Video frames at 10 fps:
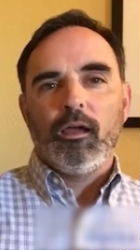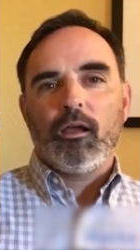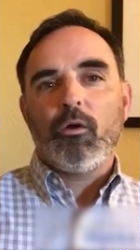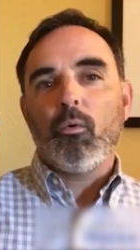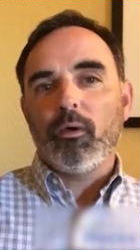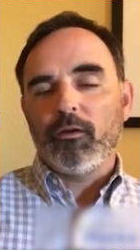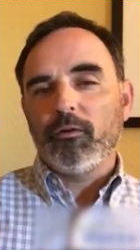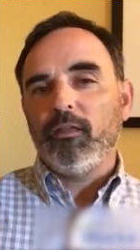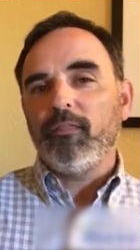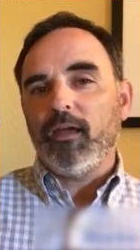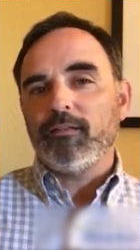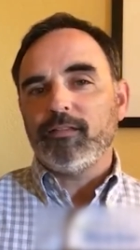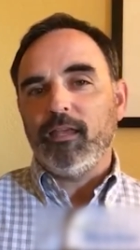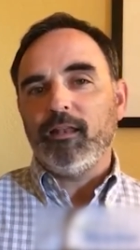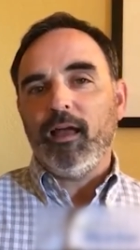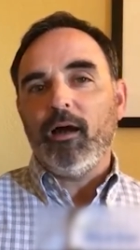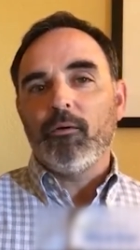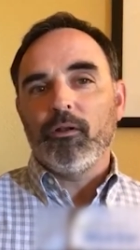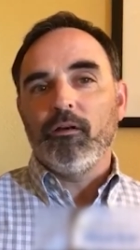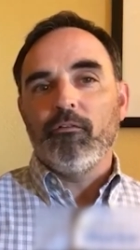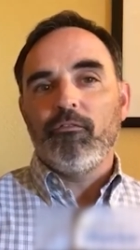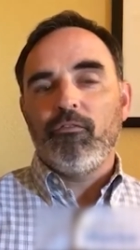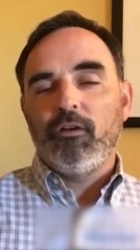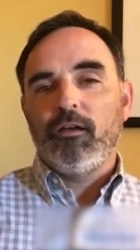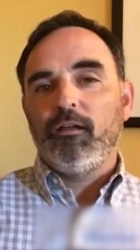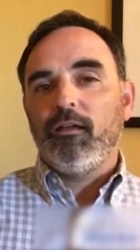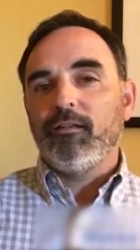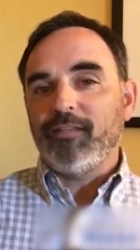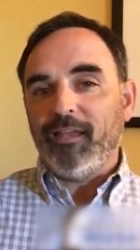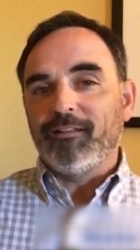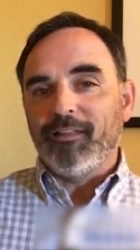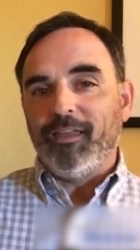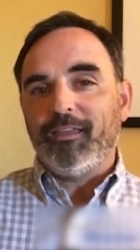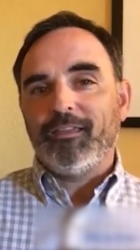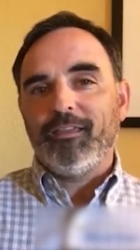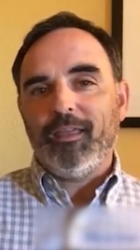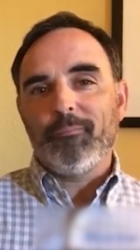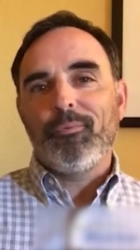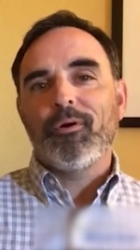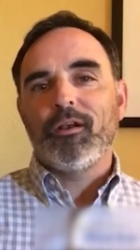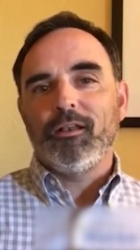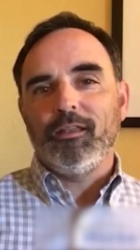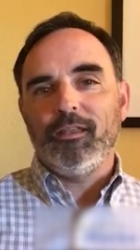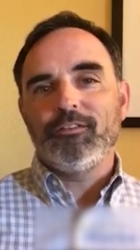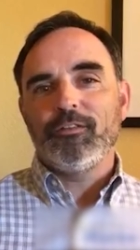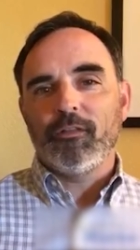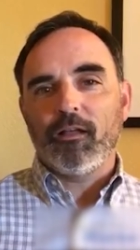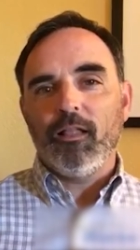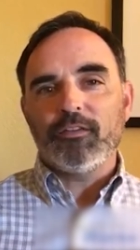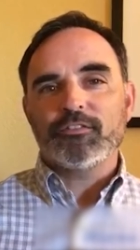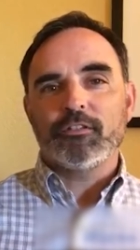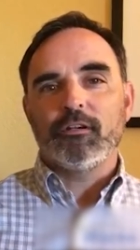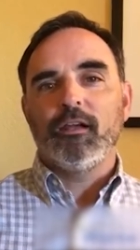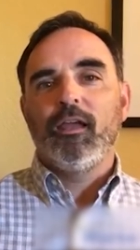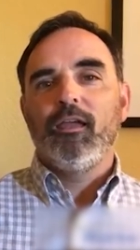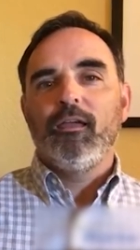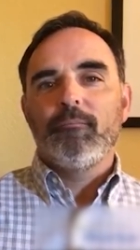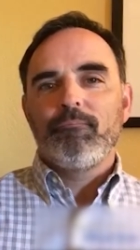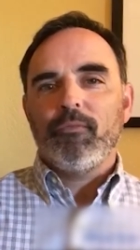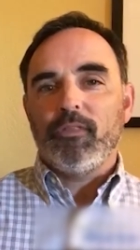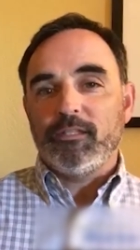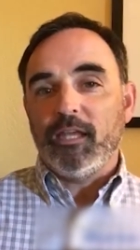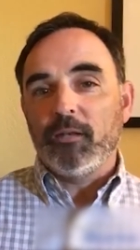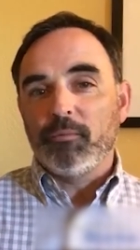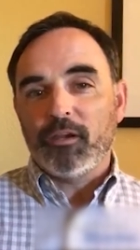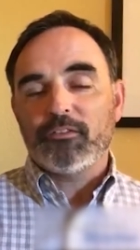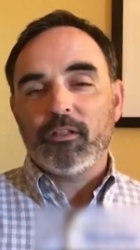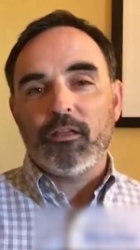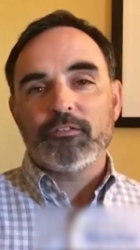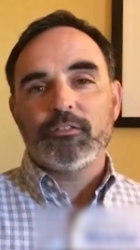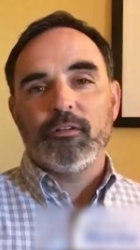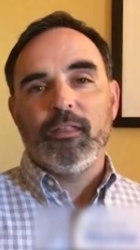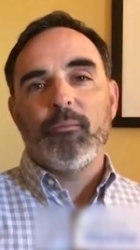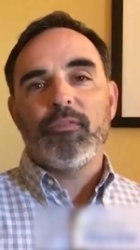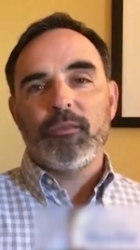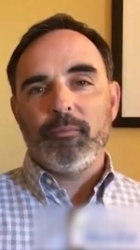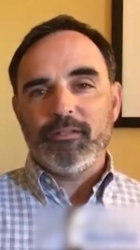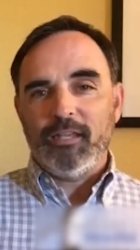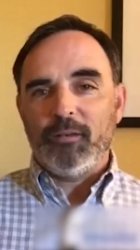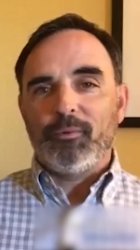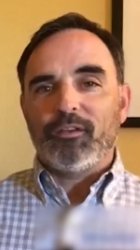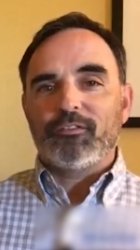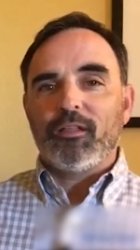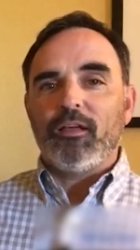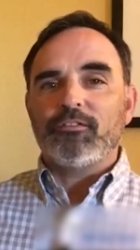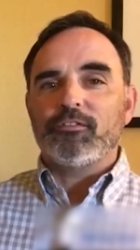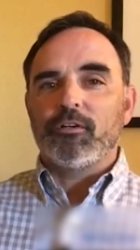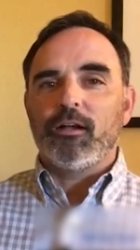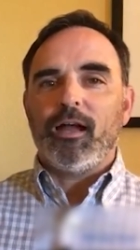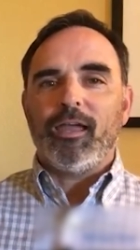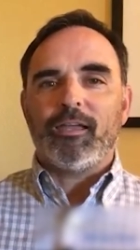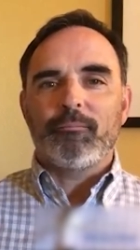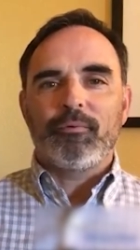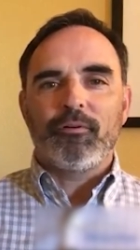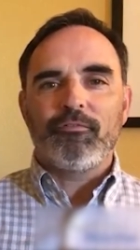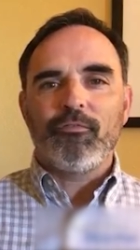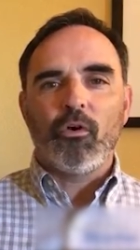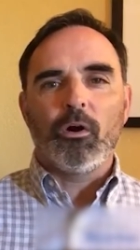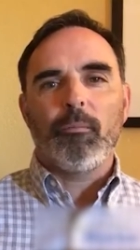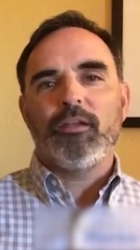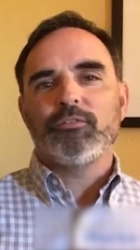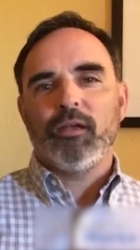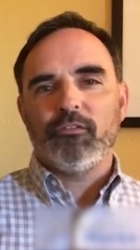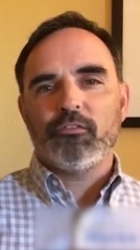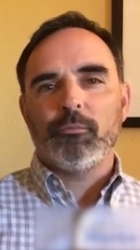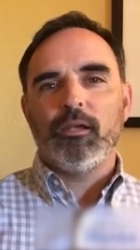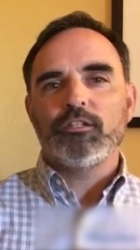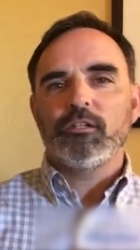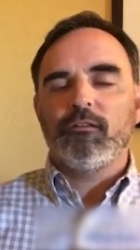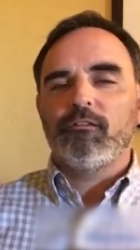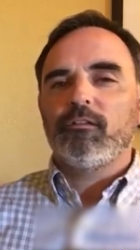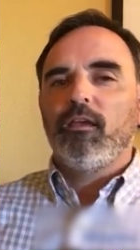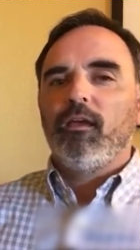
query that data out of Data Lake and put it into the cluster, the Databricks cluster. And then within my Databricks cluster, I can perform my transformations